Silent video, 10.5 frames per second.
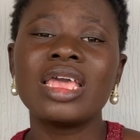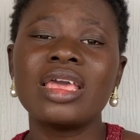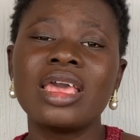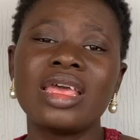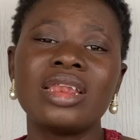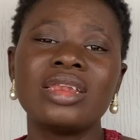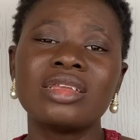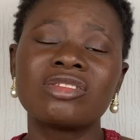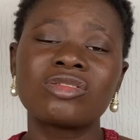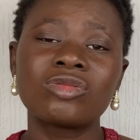in
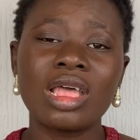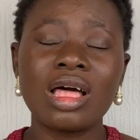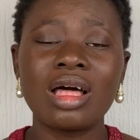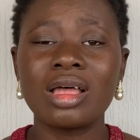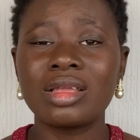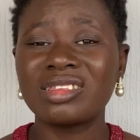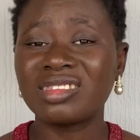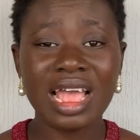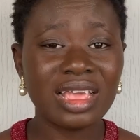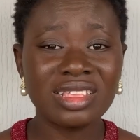
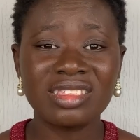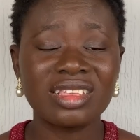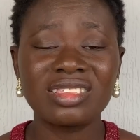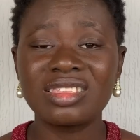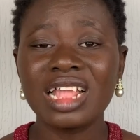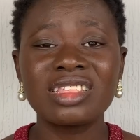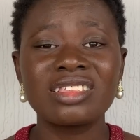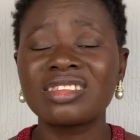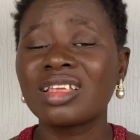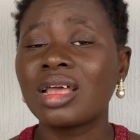sciences, that
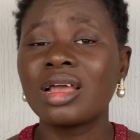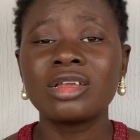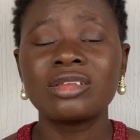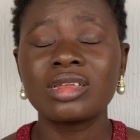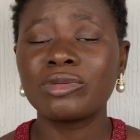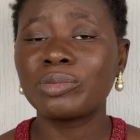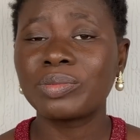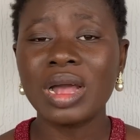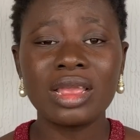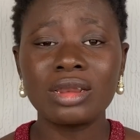is
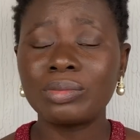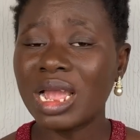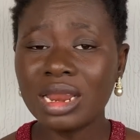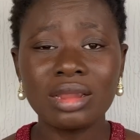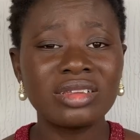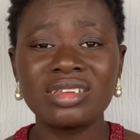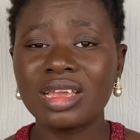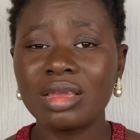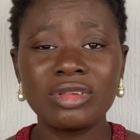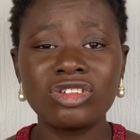biology,
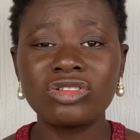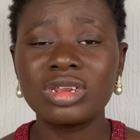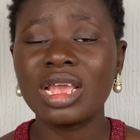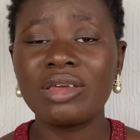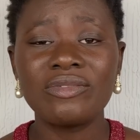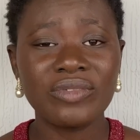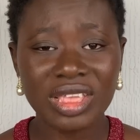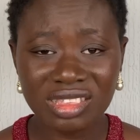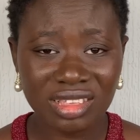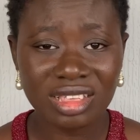chemistry, and
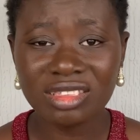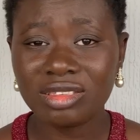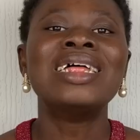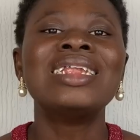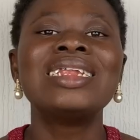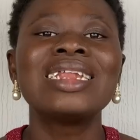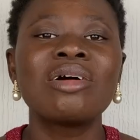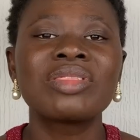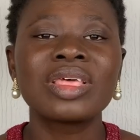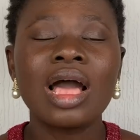physics.
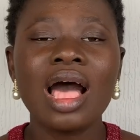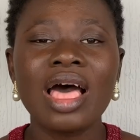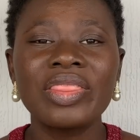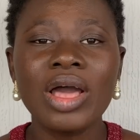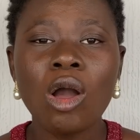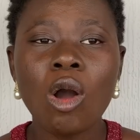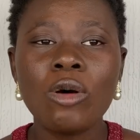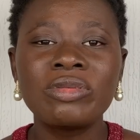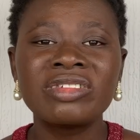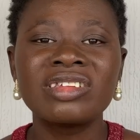Now, the other
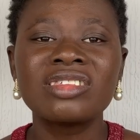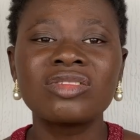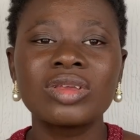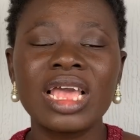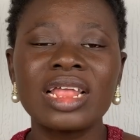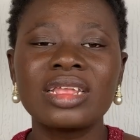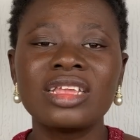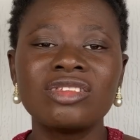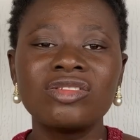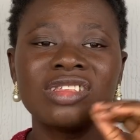option to get
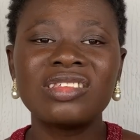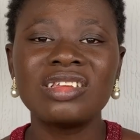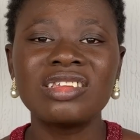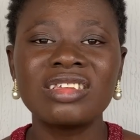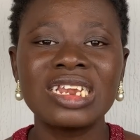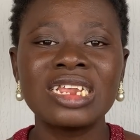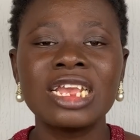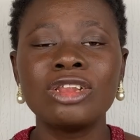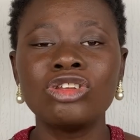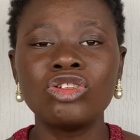into teaching
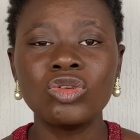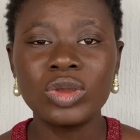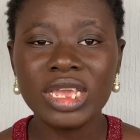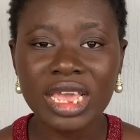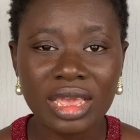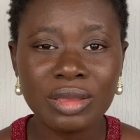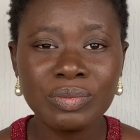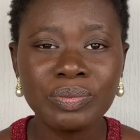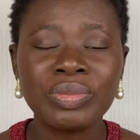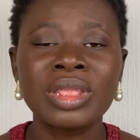in
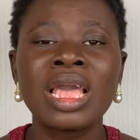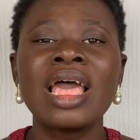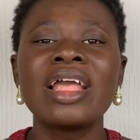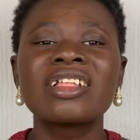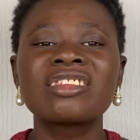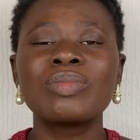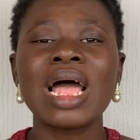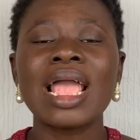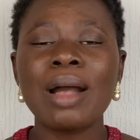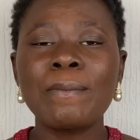UK, it's by
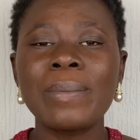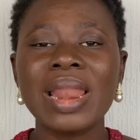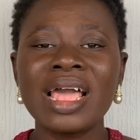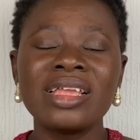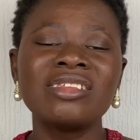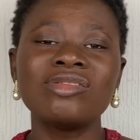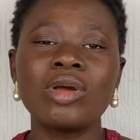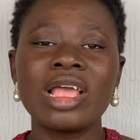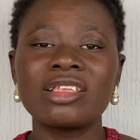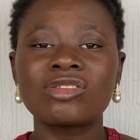applying to
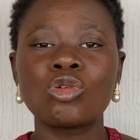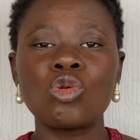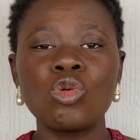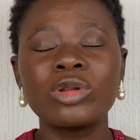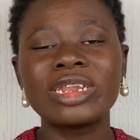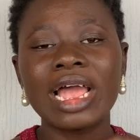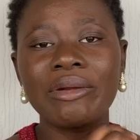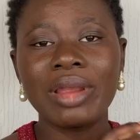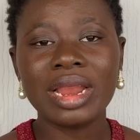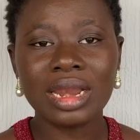a school
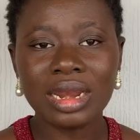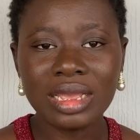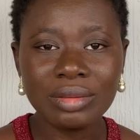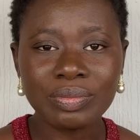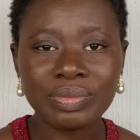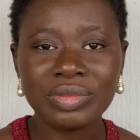directly.